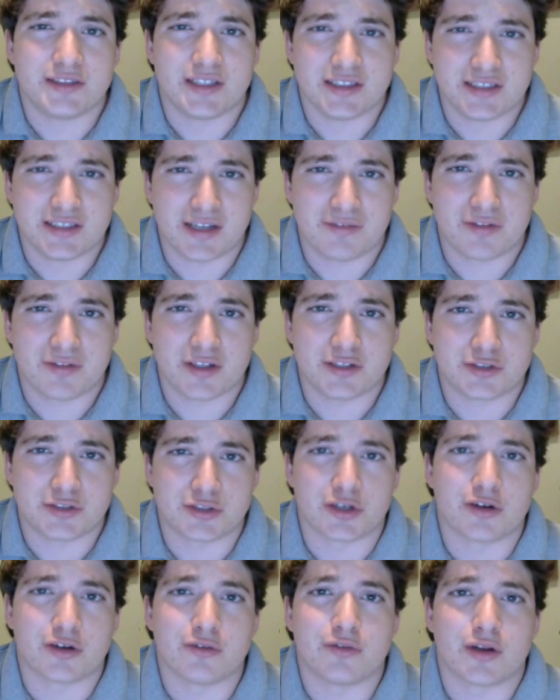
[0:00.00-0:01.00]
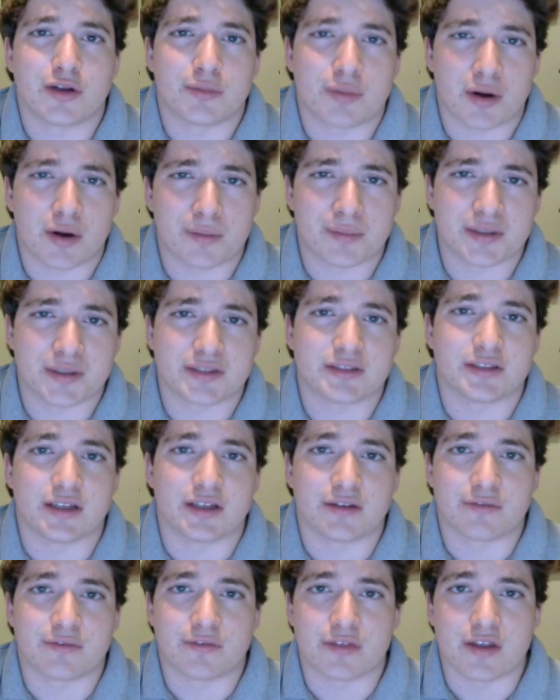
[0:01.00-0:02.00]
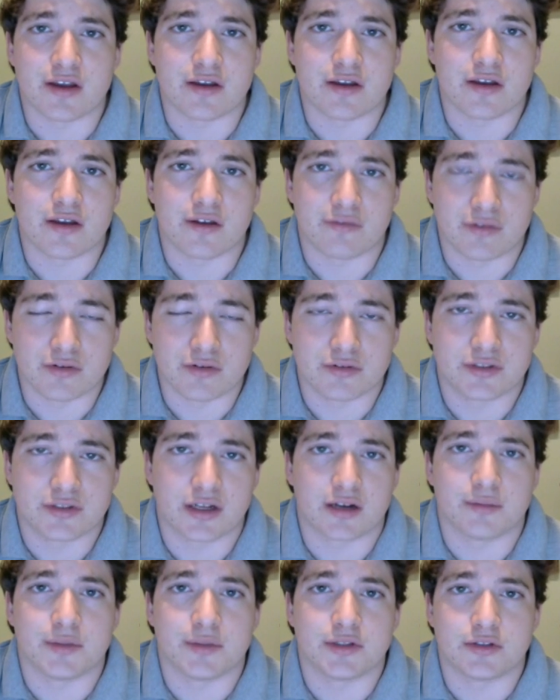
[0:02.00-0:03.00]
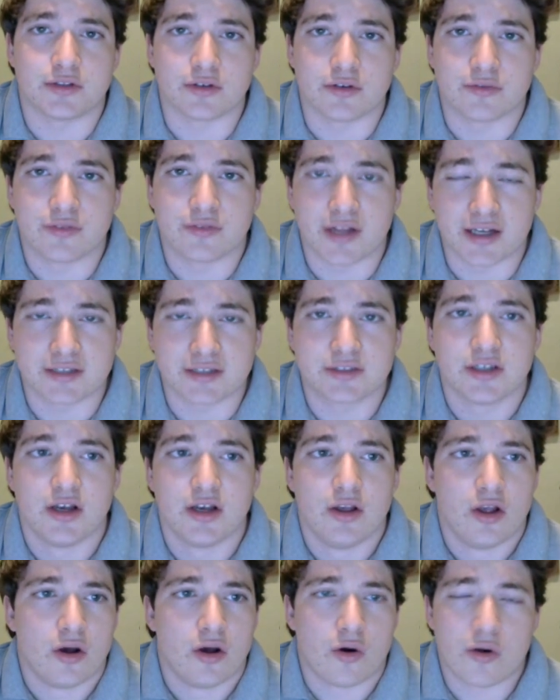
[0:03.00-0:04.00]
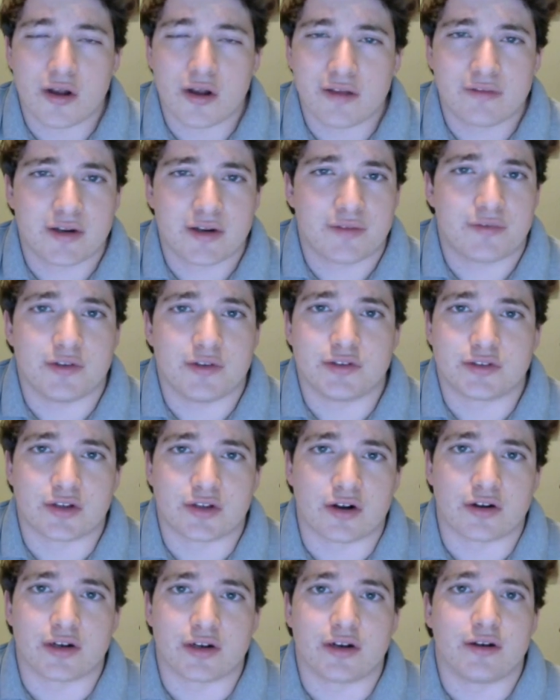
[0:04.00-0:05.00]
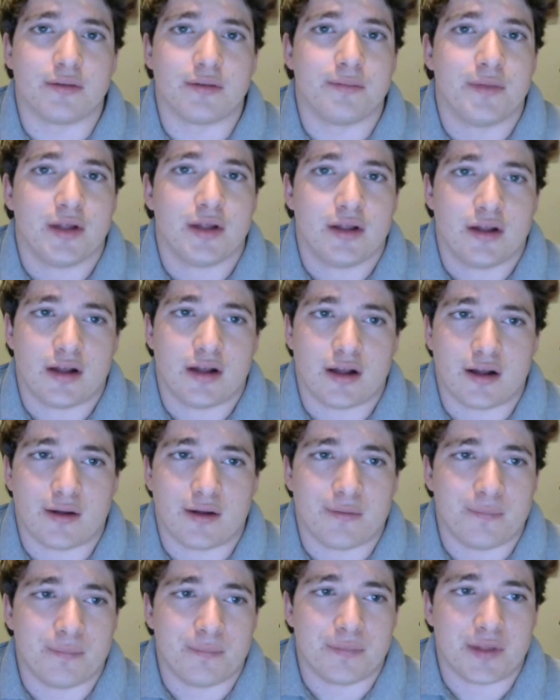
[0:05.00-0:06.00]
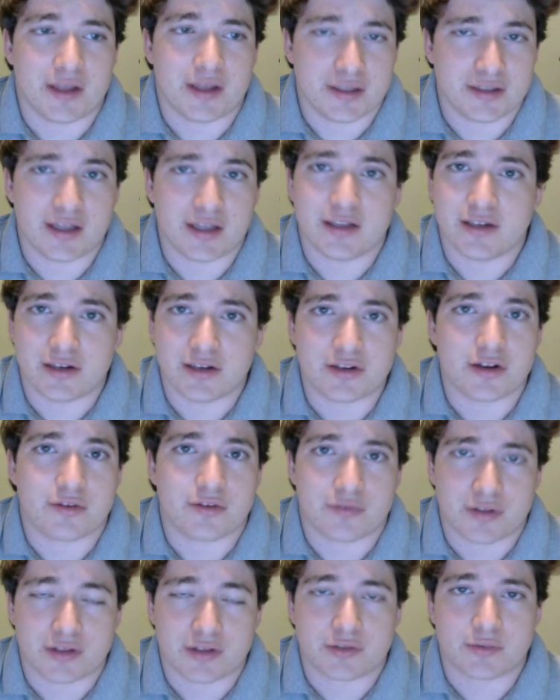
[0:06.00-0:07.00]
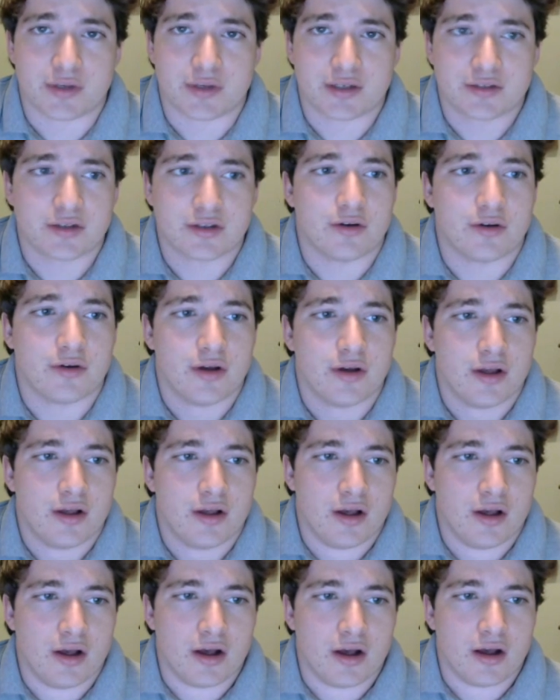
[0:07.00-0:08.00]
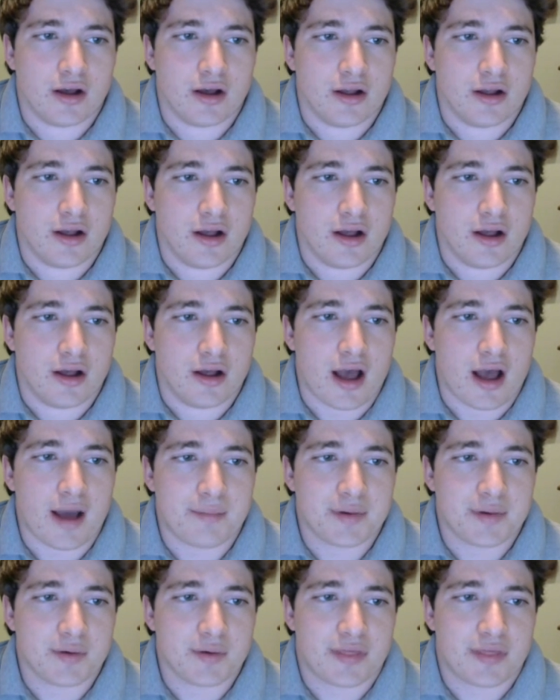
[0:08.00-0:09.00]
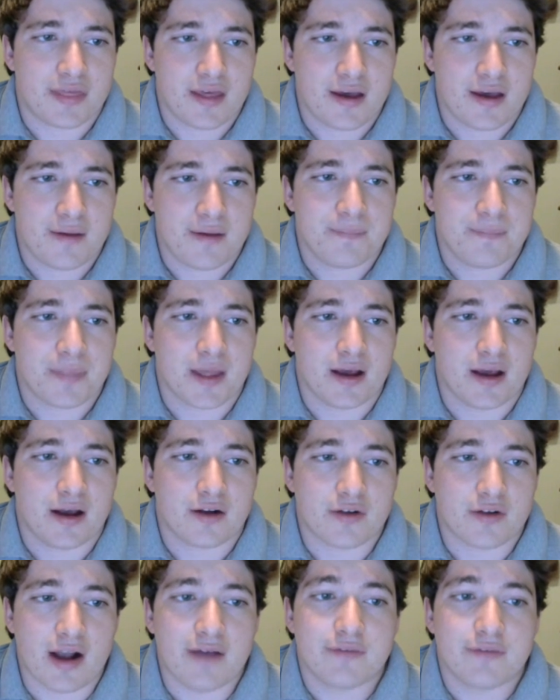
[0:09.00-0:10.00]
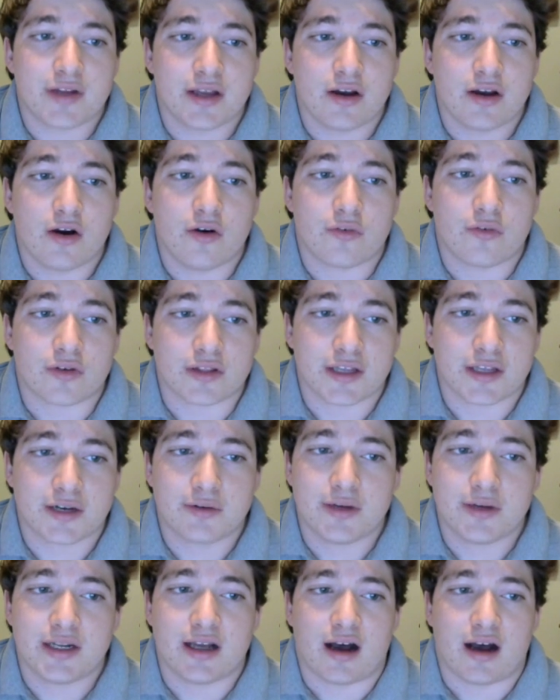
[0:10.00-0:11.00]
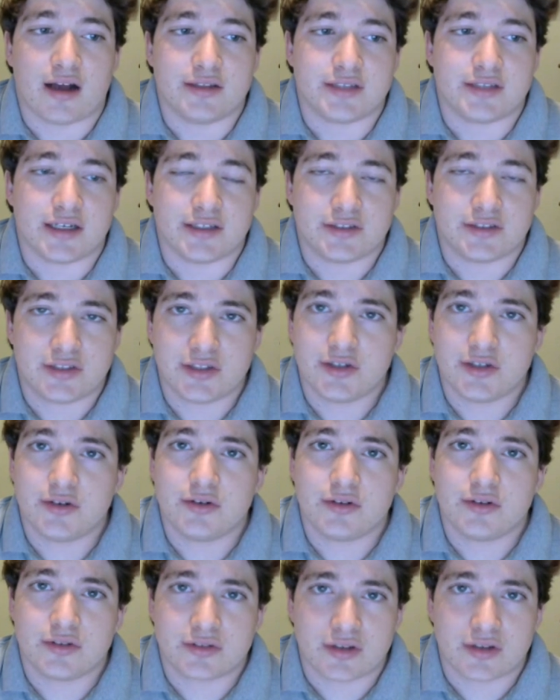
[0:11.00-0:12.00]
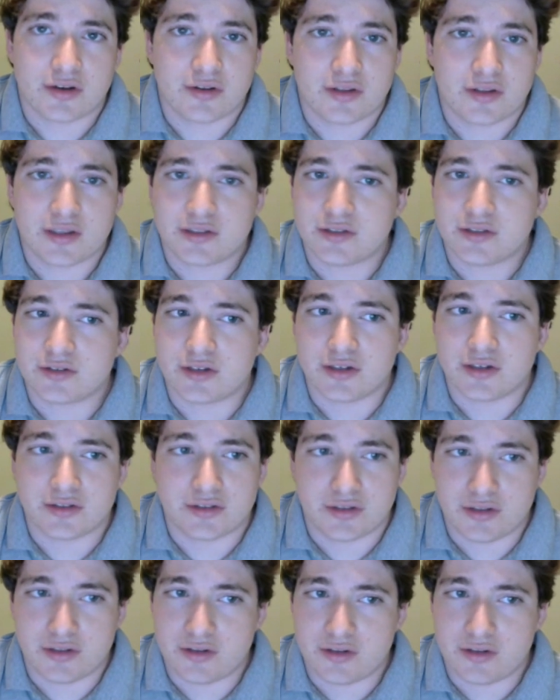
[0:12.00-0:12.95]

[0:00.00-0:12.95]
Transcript: They definitely served their purpose if you stuck them into a flex, or even if you started them. They did good for this week, so happy with them. Gravity over Liquid on day 2, so this is good.